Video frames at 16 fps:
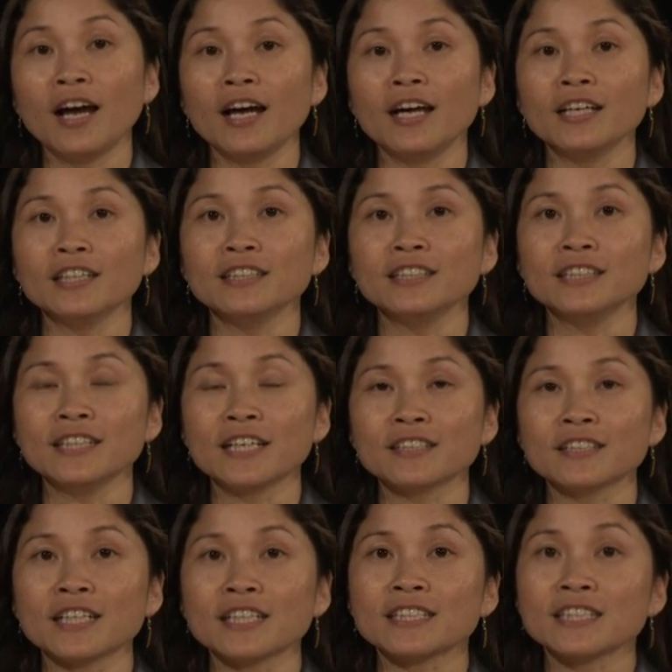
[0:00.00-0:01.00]
And he
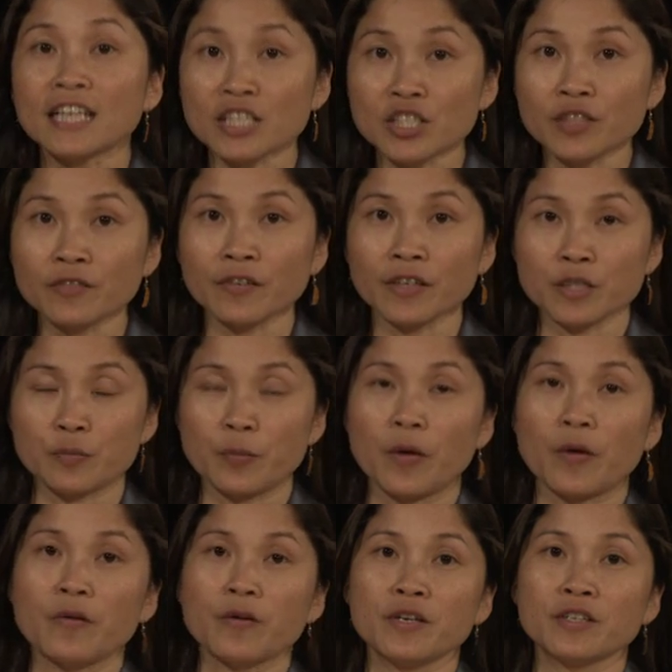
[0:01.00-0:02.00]
has extensive
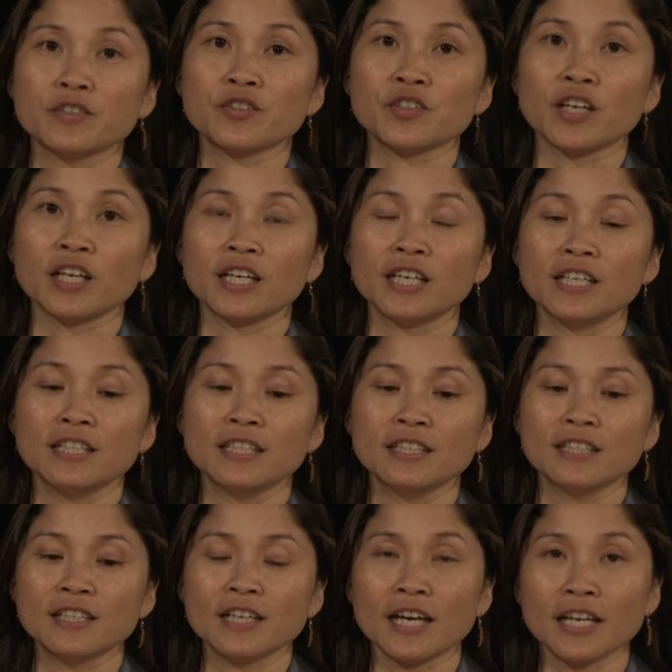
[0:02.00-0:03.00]
experience
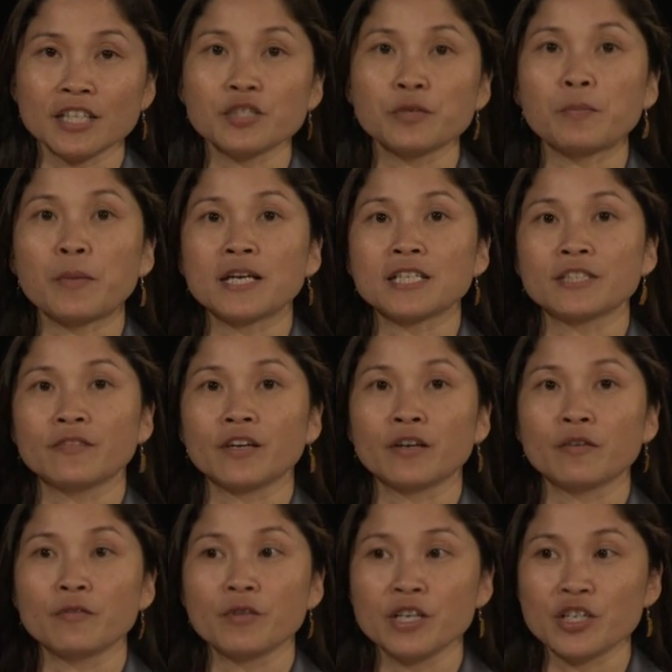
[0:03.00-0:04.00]
in the
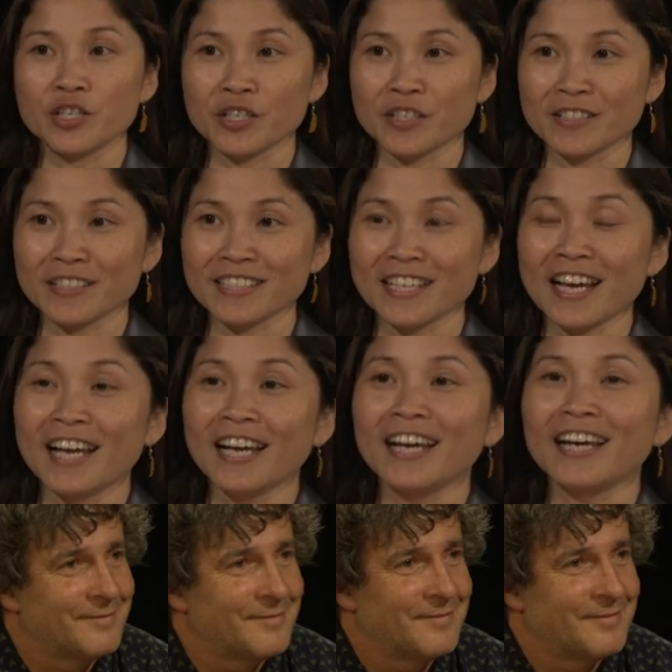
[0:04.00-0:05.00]
Asia-Pacific region.
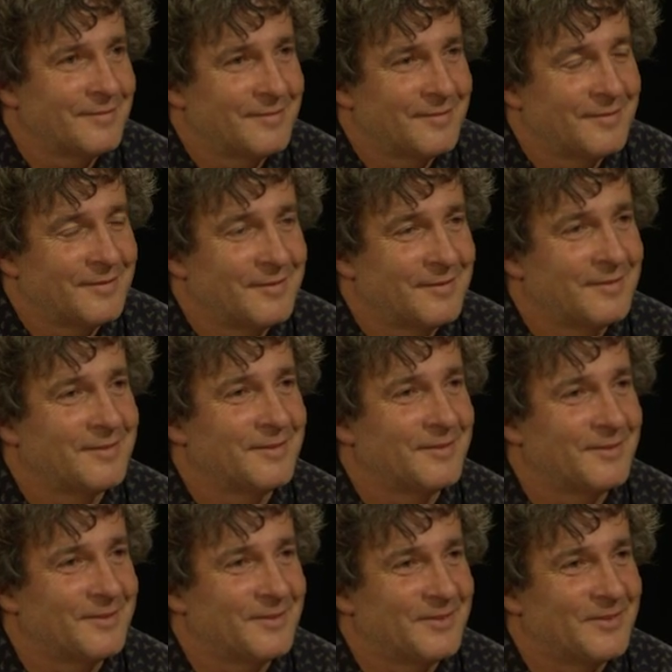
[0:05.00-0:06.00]
And I have a few
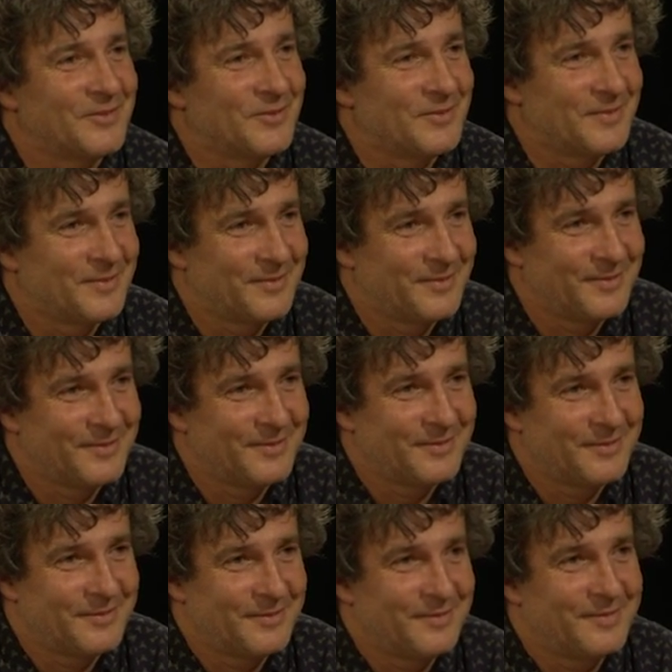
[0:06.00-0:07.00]
questions to ask Dr.